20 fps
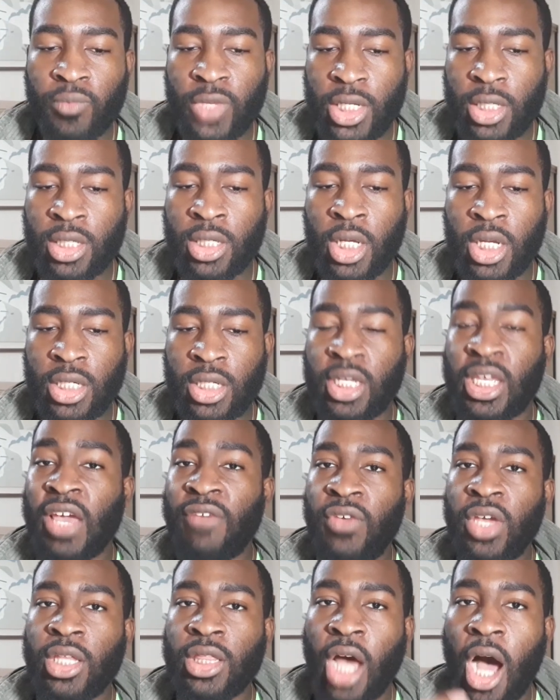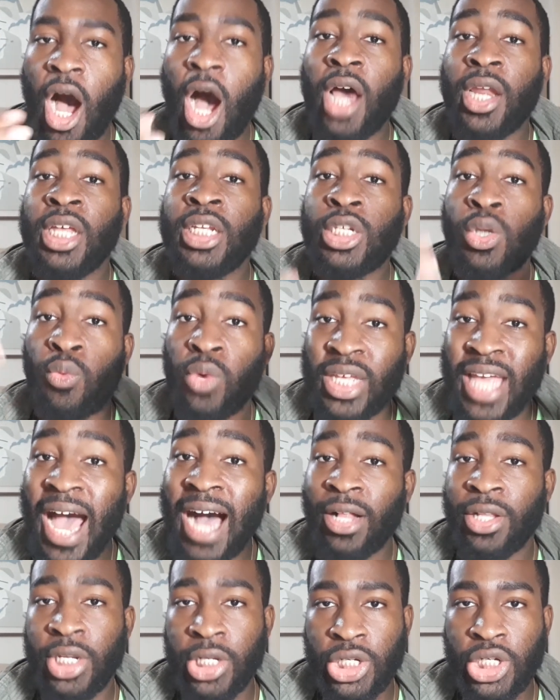He's he's giving the audience a
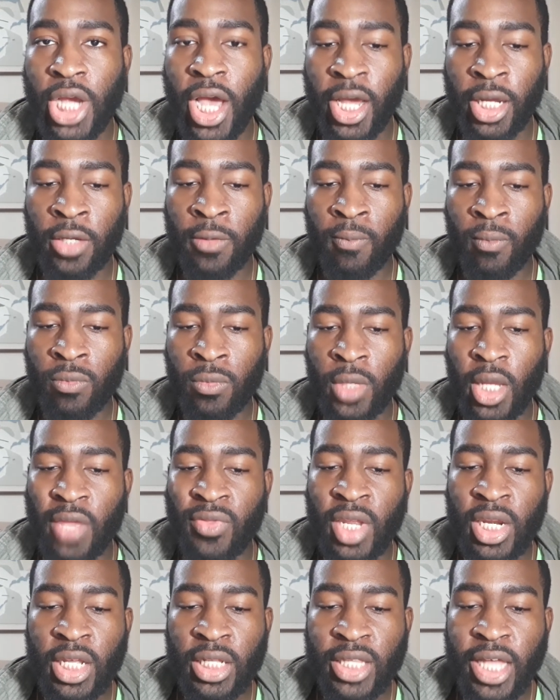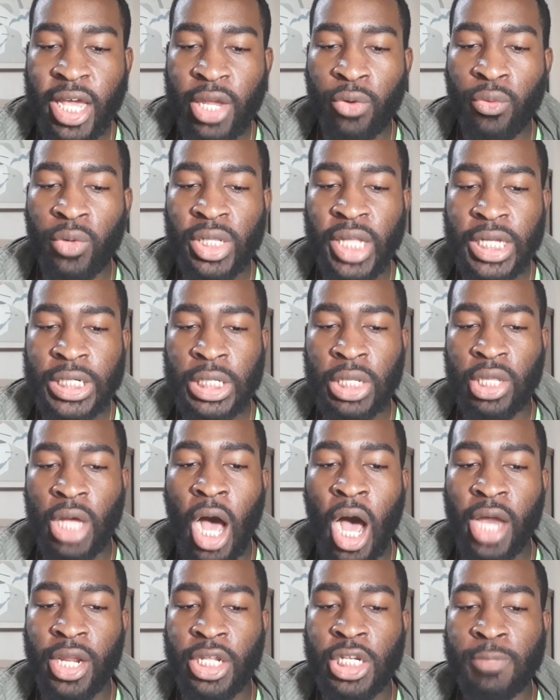reality check. And then he later relates to the
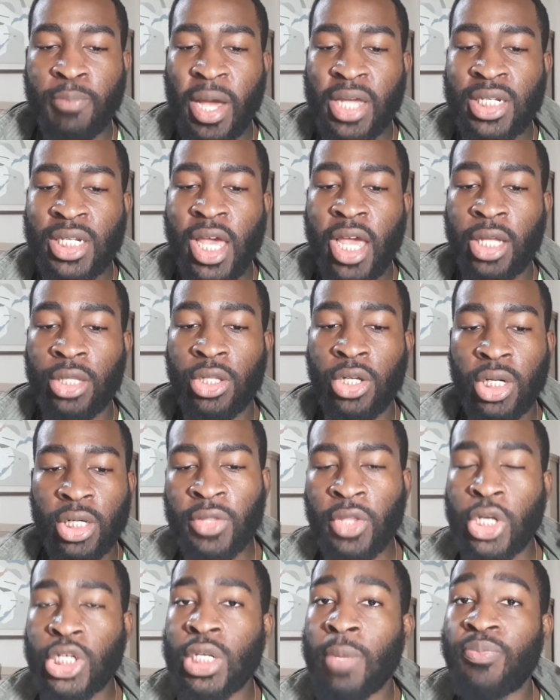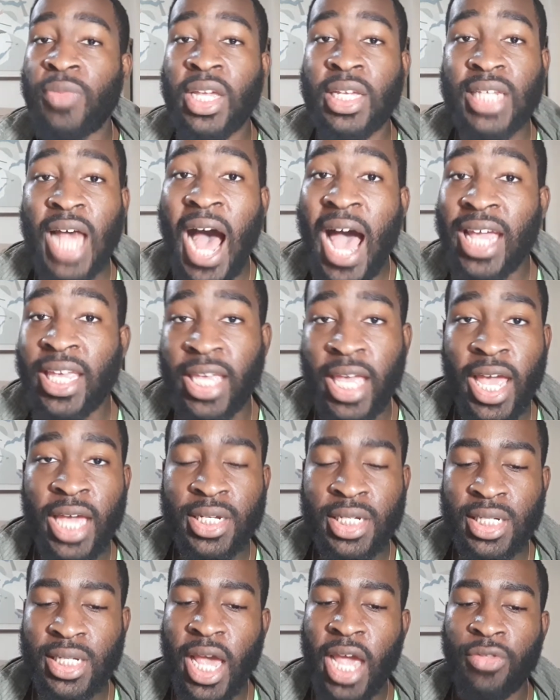audience by saying, Look, there's some things I can't
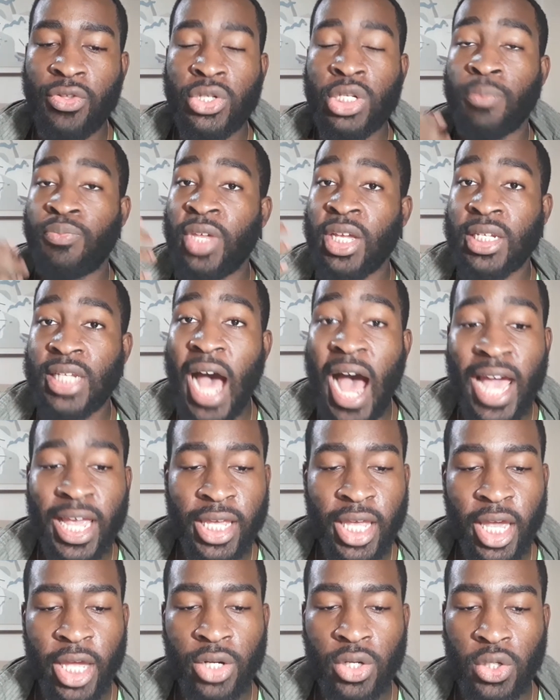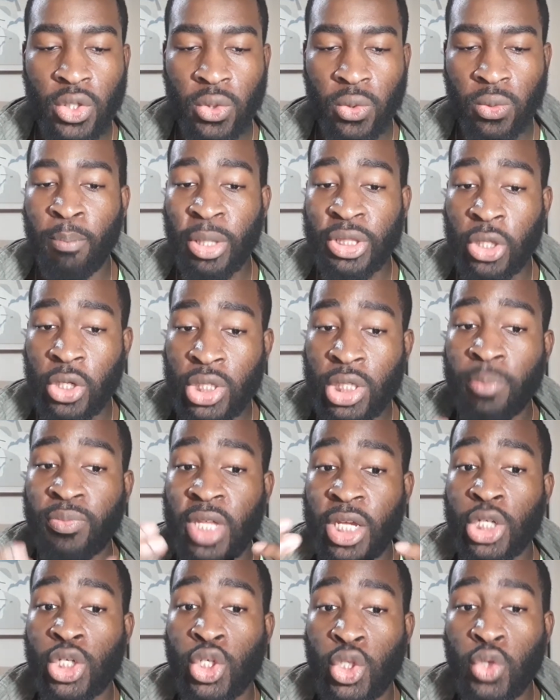say, there's some things I can't do, but there's some
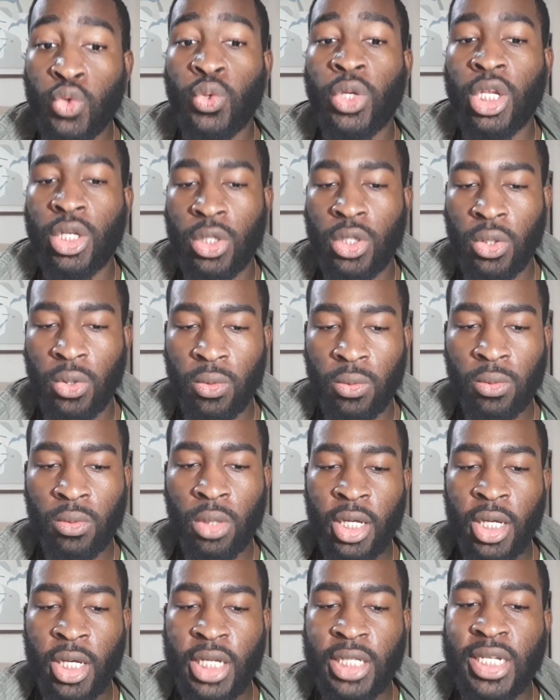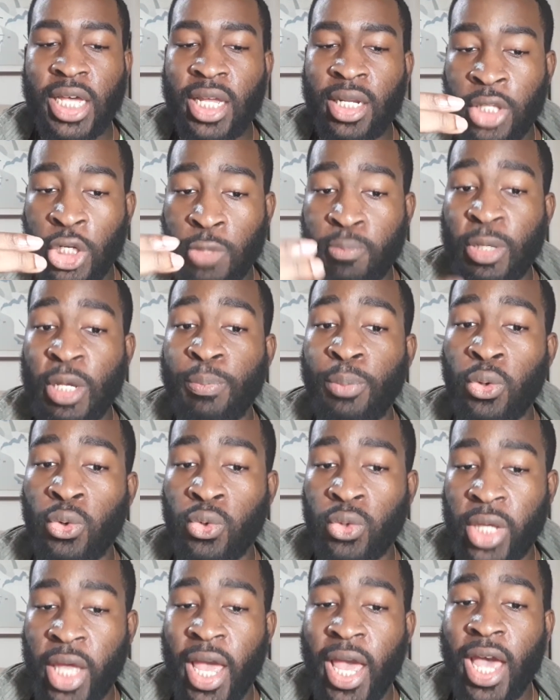things you can do. He said, There's people
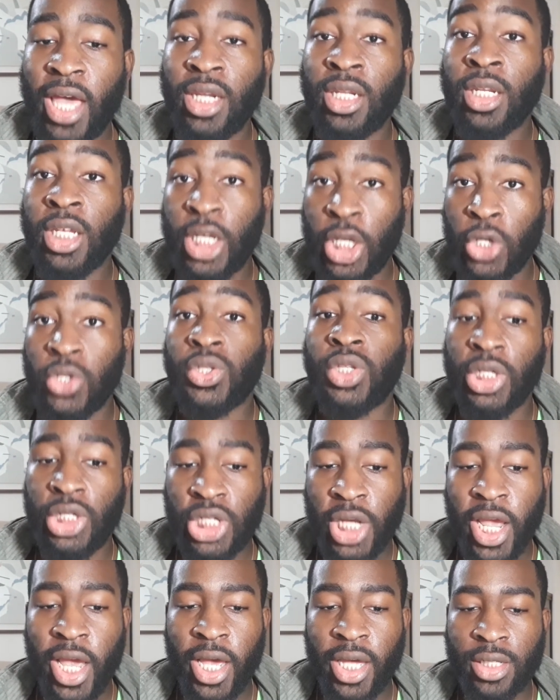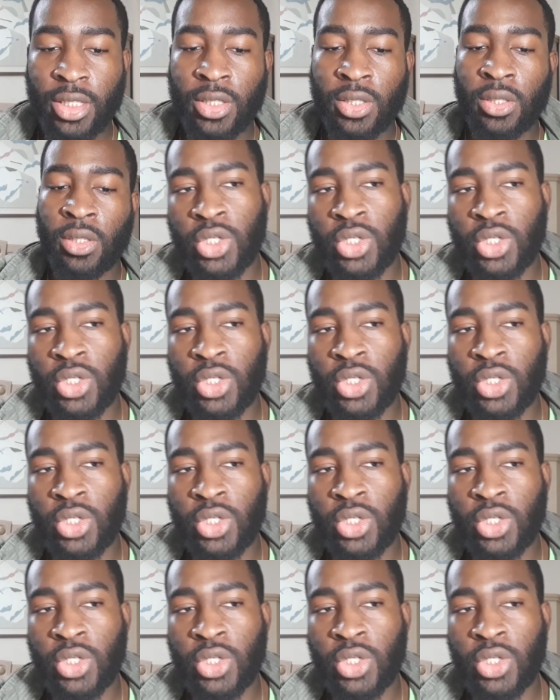who can, here's the chance.